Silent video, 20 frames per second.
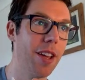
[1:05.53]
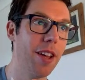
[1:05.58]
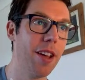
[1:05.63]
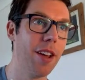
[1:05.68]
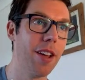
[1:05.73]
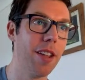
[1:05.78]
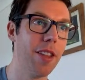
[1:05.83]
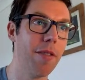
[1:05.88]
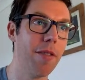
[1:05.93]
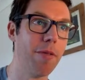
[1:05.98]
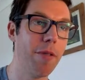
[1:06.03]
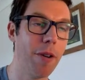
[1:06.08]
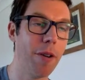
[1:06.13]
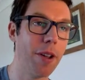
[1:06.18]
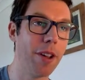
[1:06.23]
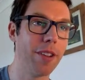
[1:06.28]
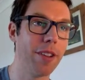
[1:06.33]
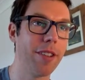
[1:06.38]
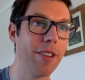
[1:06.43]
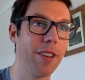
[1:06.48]

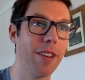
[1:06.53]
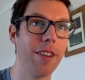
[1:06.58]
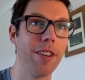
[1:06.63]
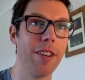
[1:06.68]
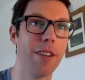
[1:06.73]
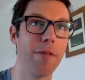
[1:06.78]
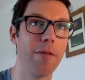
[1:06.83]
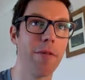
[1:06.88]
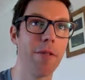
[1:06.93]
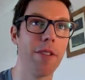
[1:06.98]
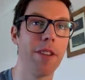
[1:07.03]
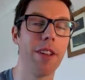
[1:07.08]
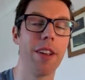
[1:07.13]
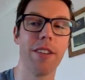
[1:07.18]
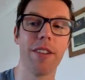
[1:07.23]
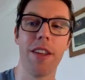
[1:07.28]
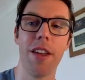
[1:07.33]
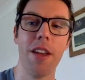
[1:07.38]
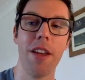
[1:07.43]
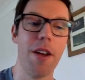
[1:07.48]
phonics and different
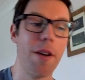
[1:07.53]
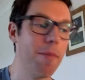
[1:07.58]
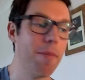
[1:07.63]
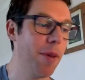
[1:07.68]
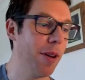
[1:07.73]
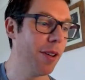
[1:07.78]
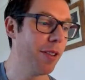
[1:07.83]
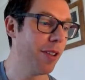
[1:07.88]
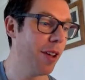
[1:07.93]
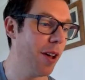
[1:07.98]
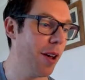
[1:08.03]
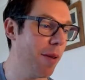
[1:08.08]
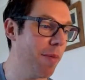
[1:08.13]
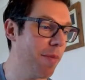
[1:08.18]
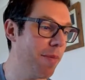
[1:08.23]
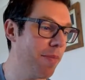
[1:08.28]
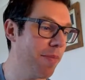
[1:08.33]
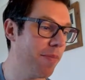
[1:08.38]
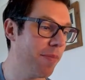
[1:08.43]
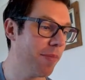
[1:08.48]
things. But
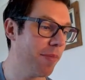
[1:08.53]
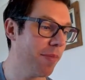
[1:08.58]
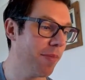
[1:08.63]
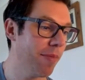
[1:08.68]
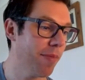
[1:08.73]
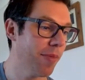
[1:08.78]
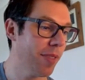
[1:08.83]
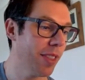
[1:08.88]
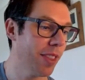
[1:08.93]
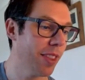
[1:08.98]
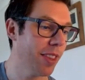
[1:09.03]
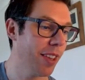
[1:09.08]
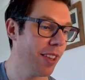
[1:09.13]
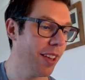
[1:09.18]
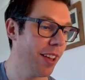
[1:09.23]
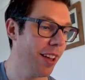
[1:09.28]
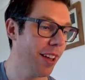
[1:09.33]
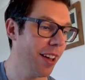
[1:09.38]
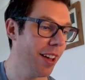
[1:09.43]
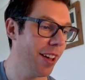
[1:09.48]

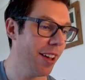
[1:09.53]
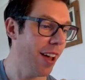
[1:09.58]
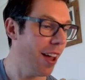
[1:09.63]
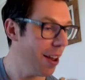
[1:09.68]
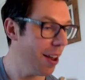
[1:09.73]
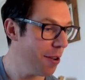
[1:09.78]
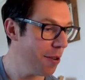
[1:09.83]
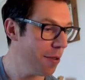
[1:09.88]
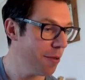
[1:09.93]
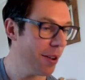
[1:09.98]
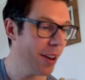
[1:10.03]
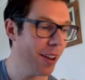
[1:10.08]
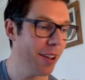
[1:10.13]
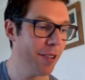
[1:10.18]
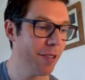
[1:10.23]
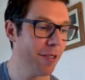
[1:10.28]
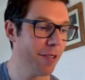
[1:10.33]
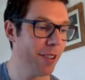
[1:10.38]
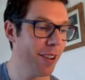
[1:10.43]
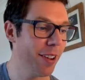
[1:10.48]

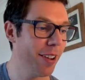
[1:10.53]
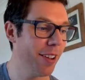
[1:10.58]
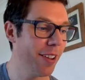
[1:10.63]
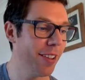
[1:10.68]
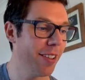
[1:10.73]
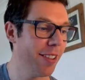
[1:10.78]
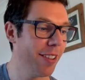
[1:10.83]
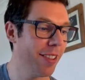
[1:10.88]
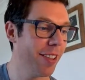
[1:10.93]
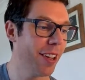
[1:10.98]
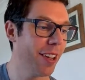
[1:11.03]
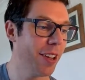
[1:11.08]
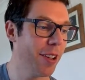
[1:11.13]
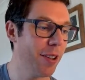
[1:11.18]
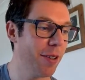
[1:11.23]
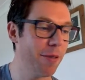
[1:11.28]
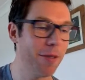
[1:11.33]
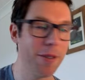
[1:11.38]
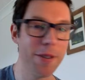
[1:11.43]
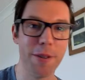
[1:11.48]
hello, thank
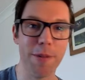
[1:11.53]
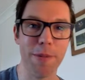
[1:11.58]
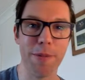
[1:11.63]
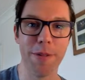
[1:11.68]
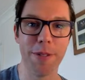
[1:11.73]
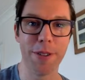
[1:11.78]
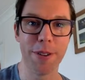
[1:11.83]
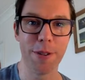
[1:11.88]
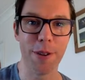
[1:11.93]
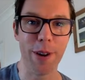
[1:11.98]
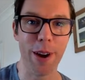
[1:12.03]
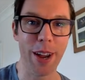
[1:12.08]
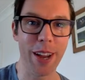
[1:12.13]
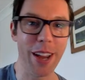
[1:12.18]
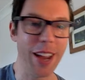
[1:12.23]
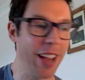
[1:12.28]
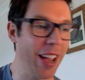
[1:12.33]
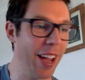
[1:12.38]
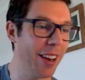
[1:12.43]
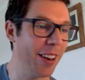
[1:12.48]
you for trying
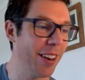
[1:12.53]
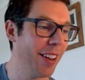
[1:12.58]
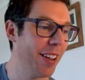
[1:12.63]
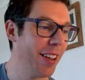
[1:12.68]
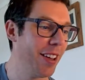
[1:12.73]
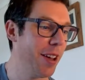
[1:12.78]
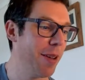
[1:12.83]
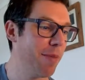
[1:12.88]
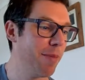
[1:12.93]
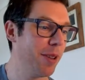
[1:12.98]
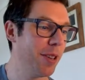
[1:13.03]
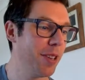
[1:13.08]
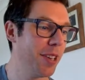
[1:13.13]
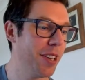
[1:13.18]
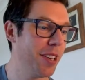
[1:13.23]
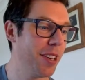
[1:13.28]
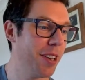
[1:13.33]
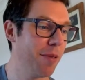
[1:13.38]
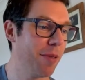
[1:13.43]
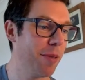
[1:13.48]
again,
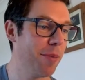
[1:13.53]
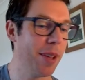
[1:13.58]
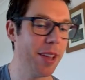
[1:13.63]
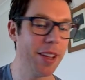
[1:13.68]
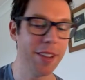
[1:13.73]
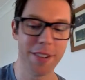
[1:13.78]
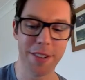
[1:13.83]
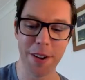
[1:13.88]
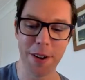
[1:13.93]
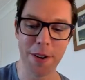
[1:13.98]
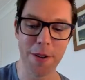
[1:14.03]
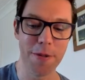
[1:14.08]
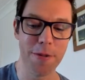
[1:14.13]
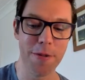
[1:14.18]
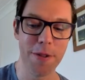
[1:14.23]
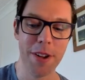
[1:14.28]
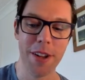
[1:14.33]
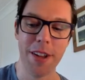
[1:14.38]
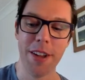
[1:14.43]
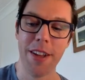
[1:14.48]
persisting with me.
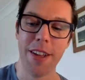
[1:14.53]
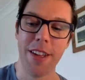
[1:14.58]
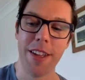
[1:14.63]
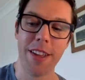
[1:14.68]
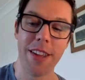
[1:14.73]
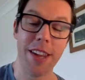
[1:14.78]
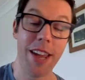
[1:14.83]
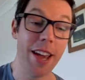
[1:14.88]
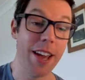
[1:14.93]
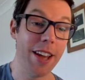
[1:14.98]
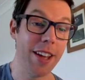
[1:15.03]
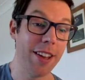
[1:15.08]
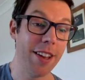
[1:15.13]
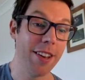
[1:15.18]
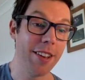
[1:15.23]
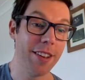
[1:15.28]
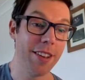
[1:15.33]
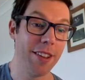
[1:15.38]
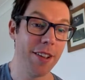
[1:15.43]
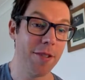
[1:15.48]
So yeah,
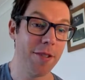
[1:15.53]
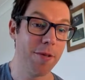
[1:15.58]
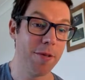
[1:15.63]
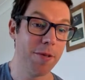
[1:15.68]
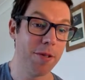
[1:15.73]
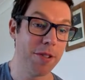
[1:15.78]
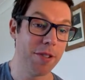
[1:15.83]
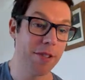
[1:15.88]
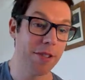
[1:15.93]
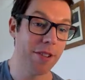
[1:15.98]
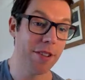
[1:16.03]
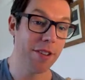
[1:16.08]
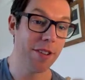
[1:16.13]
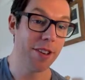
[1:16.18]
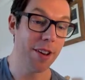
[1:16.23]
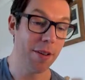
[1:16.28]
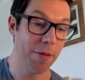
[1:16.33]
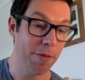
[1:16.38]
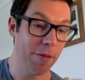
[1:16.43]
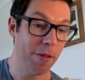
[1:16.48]
those
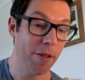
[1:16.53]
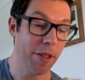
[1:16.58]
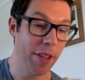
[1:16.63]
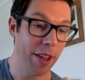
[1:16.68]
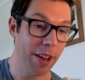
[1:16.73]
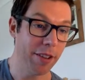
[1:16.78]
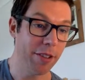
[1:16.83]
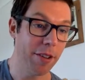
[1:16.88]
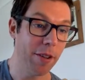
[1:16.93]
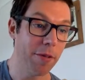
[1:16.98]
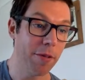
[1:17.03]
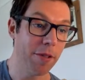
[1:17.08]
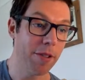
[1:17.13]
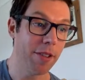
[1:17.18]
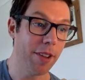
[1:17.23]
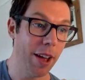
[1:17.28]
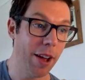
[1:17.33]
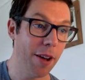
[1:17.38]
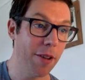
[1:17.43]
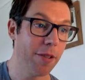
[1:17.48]
different things, those
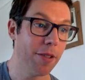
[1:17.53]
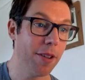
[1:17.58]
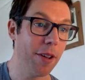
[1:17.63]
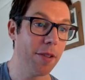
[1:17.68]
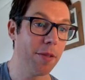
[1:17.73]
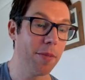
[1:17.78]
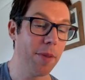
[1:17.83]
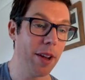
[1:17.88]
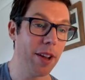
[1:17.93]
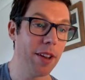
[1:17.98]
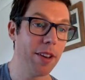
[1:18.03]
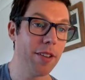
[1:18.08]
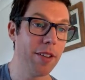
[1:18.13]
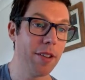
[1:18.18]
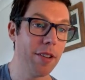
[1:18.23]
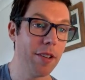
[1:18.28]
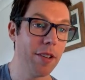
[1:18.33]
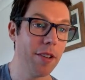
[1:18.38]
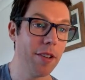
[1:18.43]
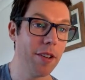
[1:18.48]
sounds that I was making
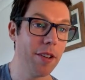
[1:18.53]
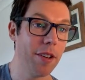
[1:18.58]
to